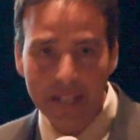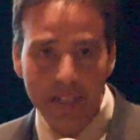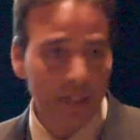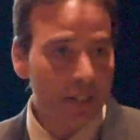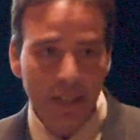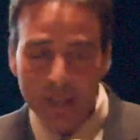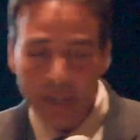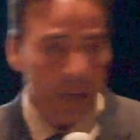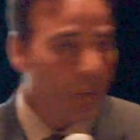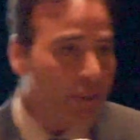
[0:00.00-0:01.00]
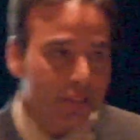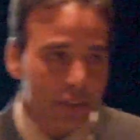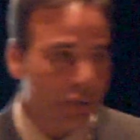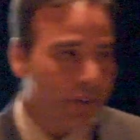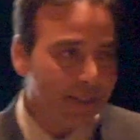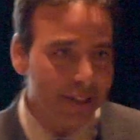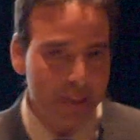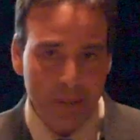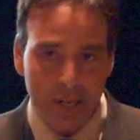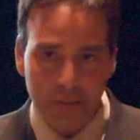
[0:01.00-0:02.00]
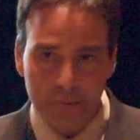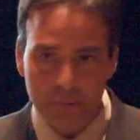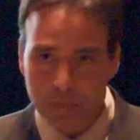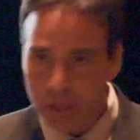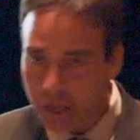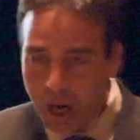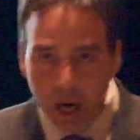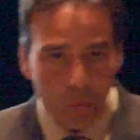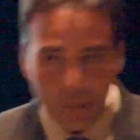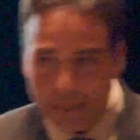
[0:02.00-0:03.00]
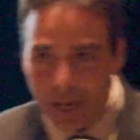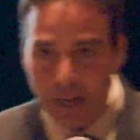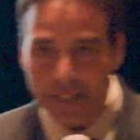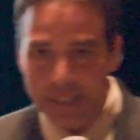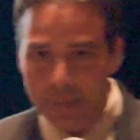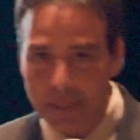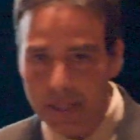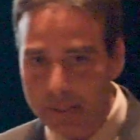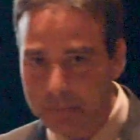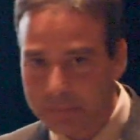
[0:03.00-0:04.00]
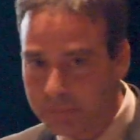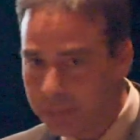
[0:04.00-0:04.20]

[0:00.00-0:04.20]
is at and what the stress is about? Are we talking about it?